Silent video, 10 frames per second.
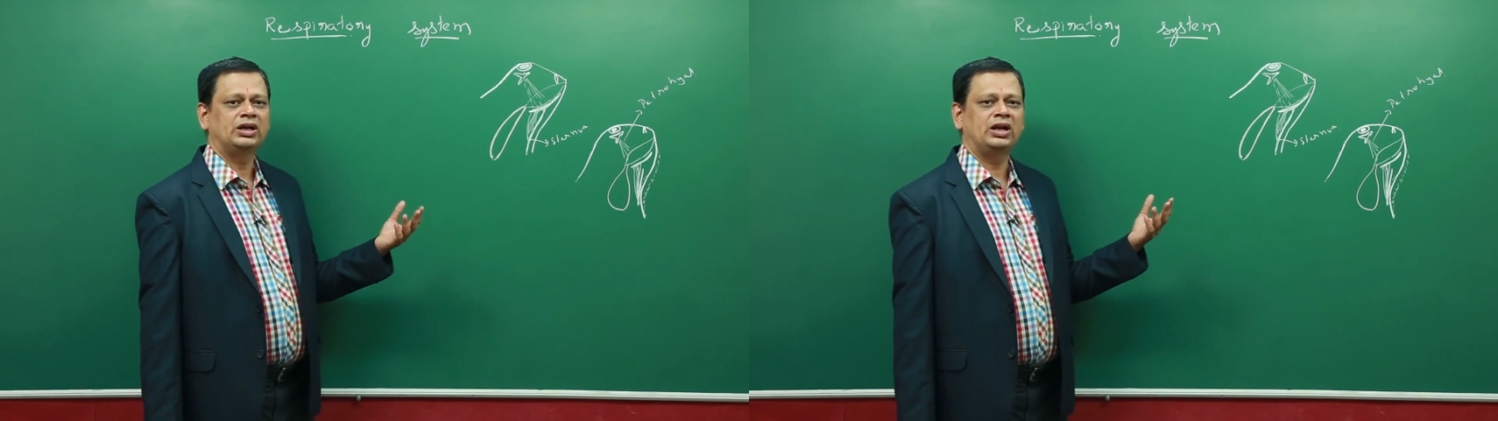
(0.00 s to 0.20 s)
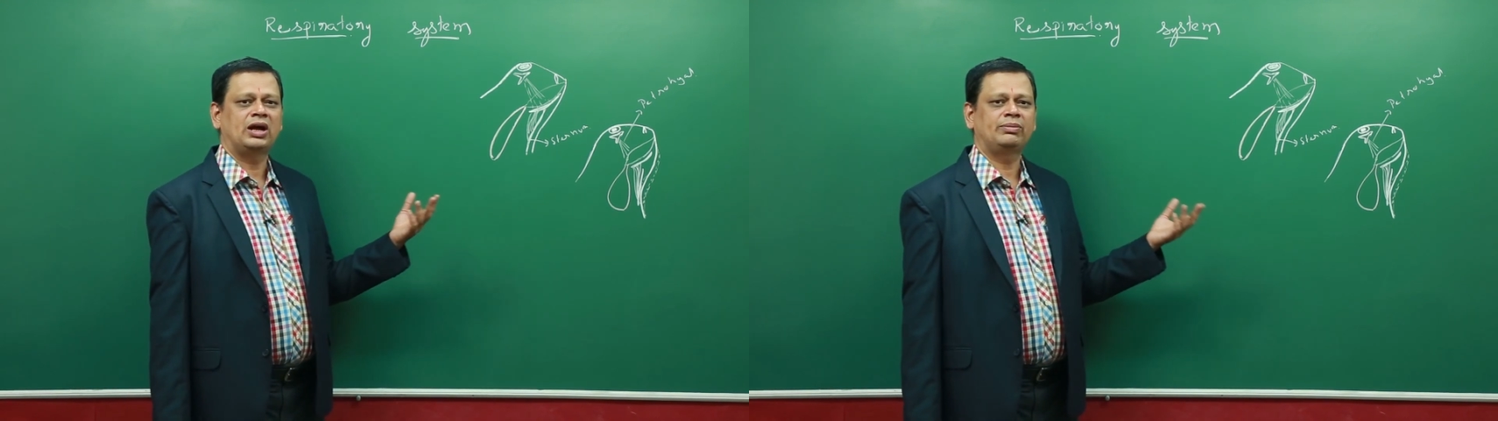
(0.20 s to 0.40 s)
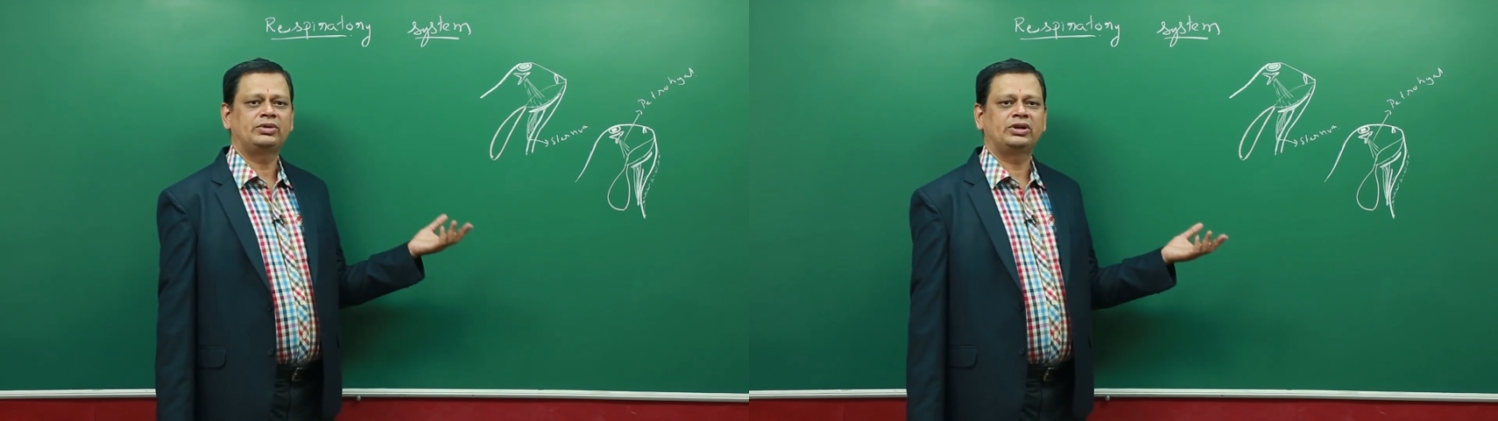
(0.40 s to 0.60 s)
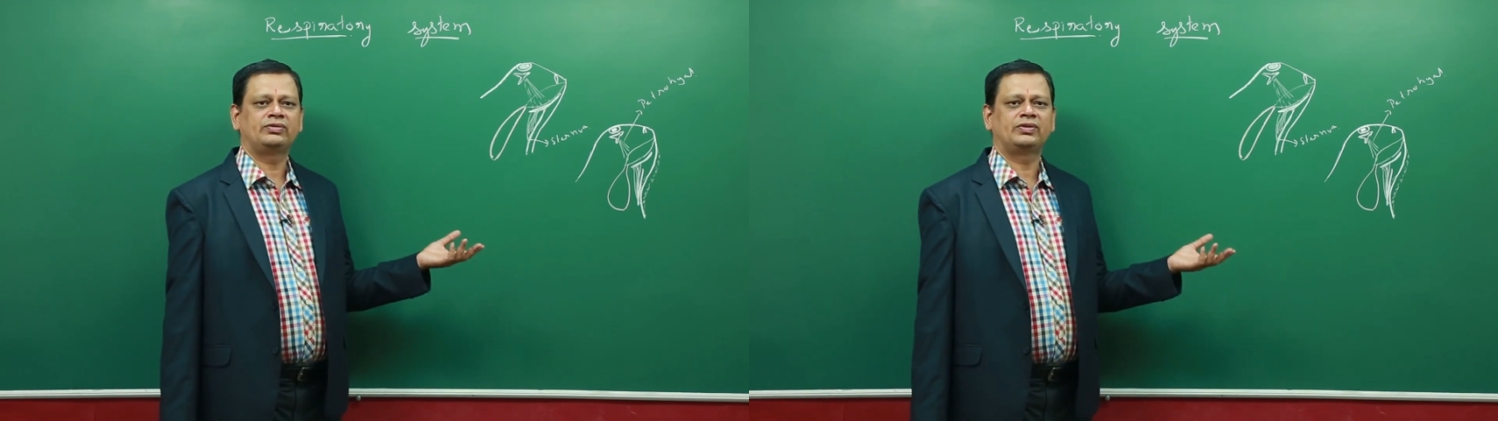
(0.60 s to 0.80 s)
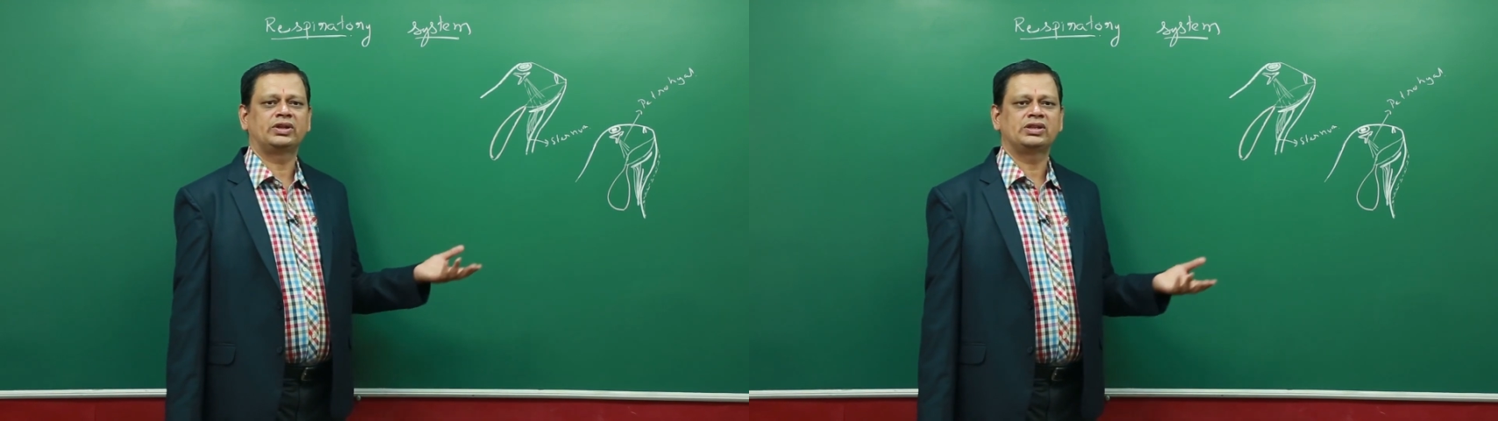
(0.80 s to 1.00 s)
adapted
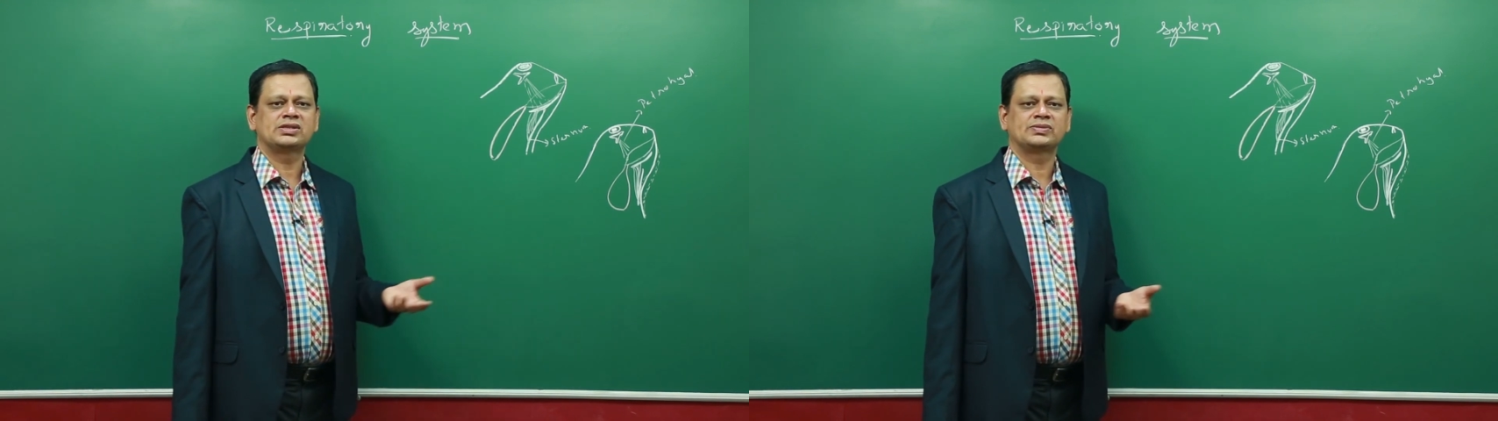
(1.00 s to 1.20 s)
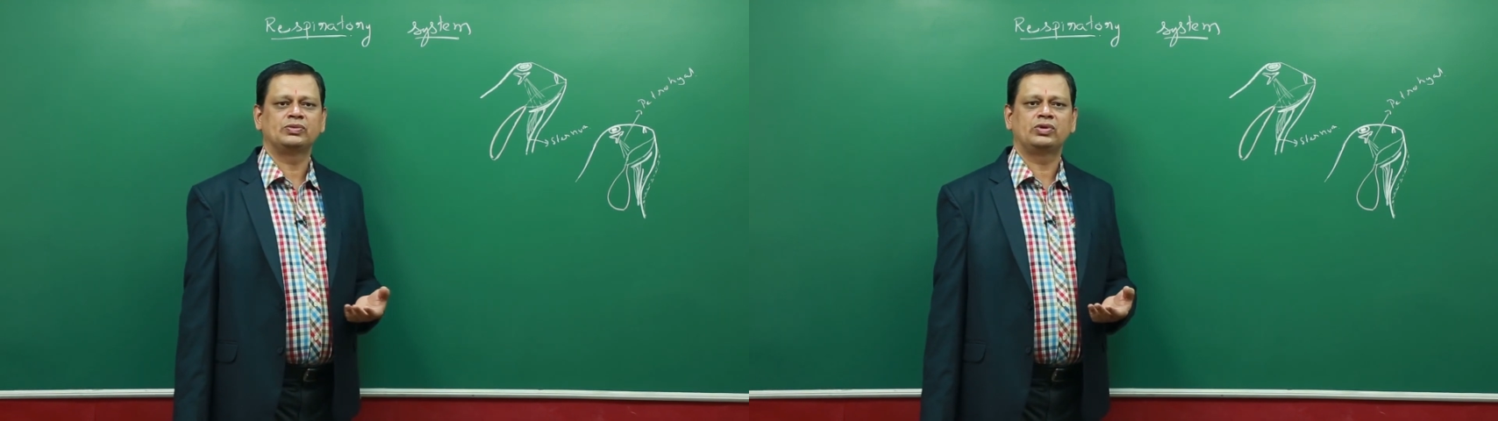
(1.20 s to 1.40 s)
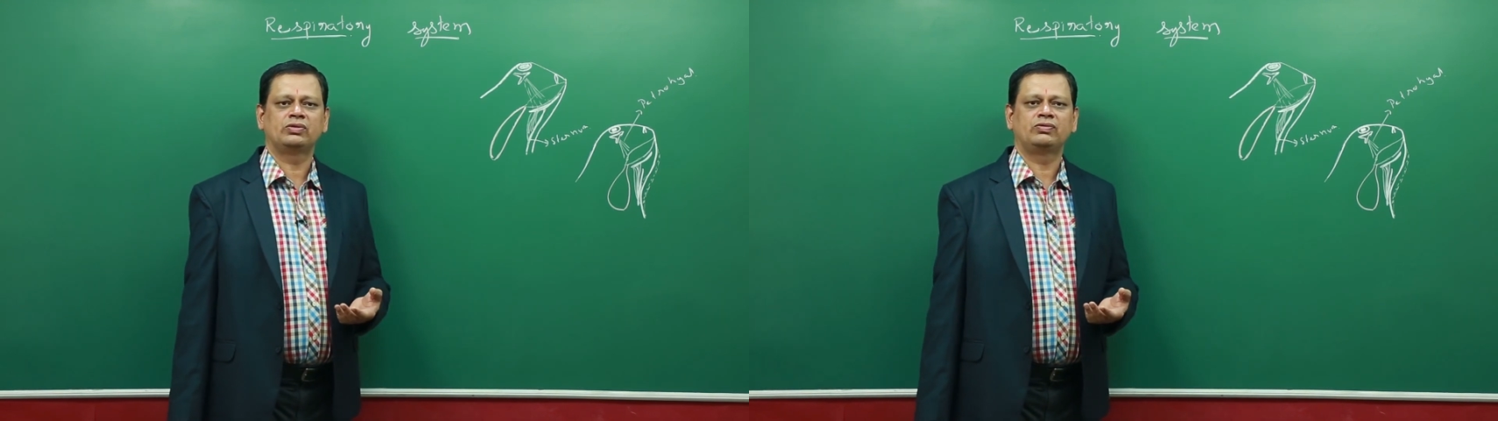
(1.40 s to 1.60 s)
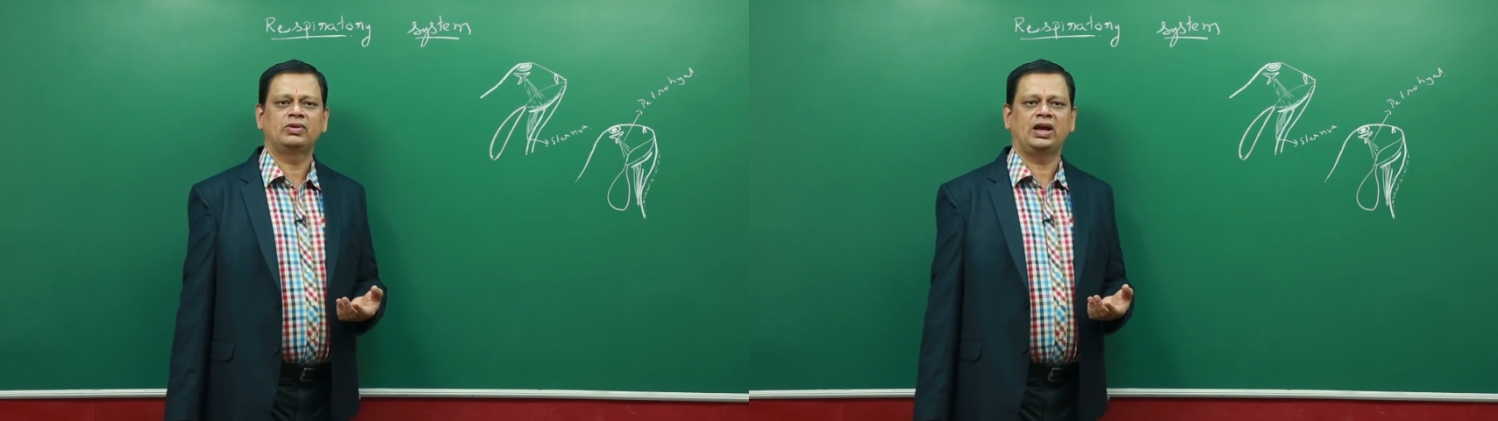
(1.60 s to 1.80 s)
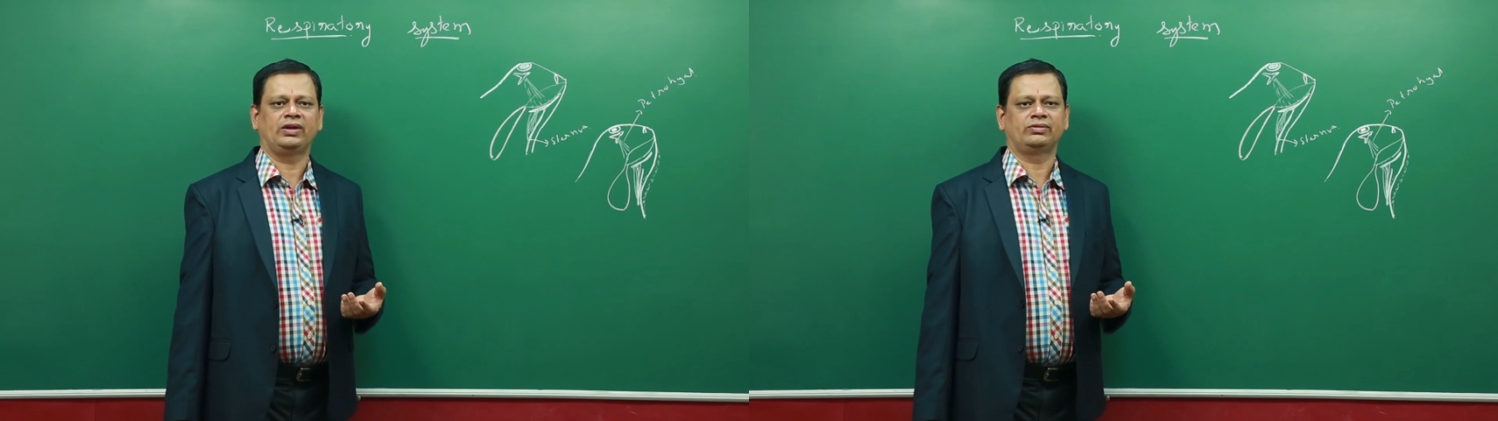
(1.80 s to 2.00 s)
for this mode of
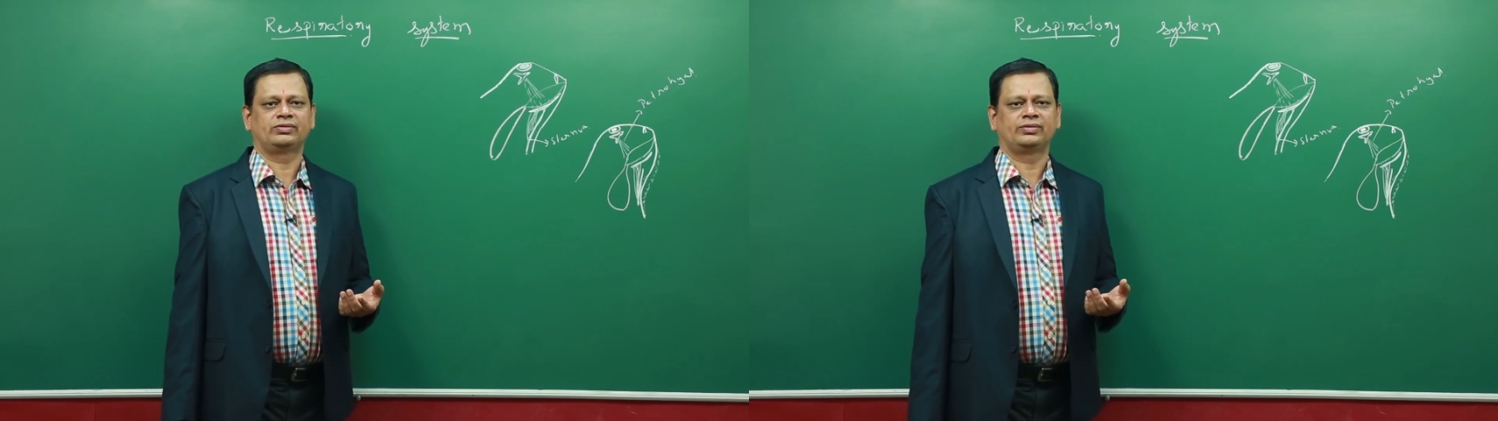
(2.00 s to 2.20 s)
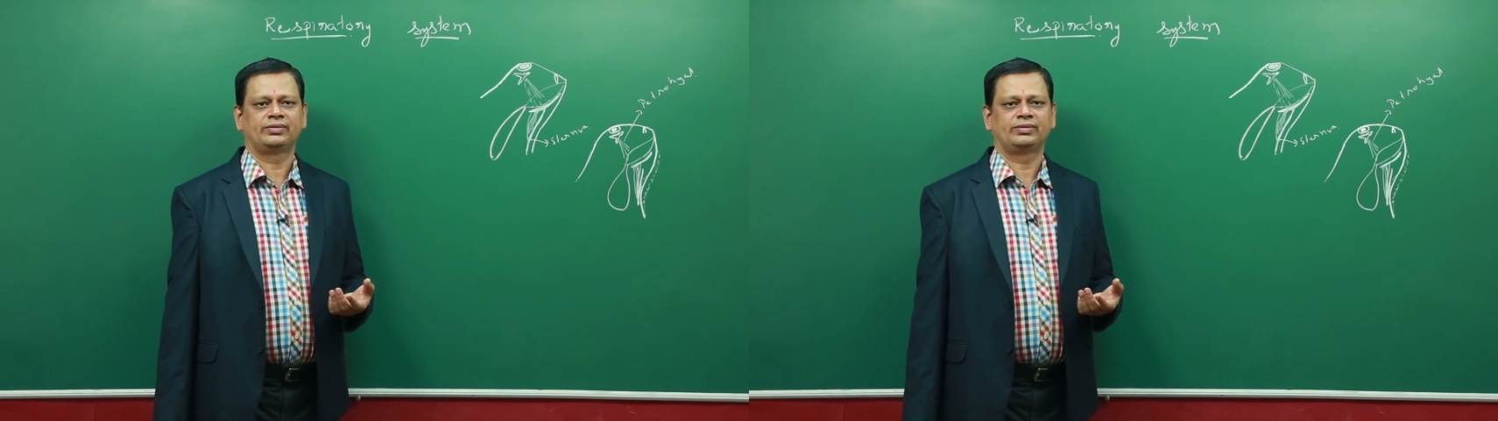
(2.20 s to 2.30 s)
life.